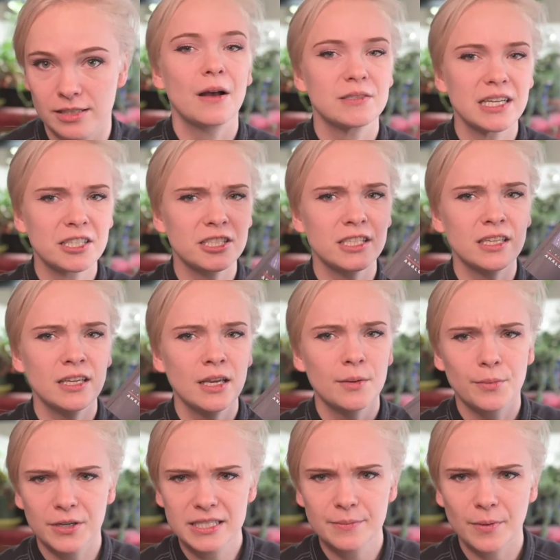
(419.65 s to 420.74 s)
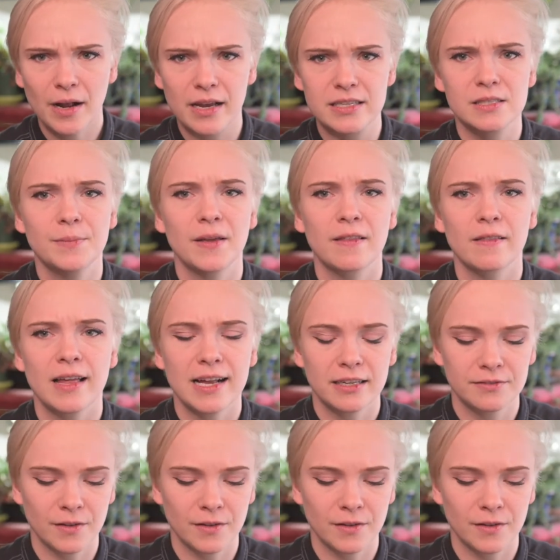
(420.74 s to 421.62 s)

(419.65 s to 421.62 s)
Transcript: I was actually pretty surprised by the lack of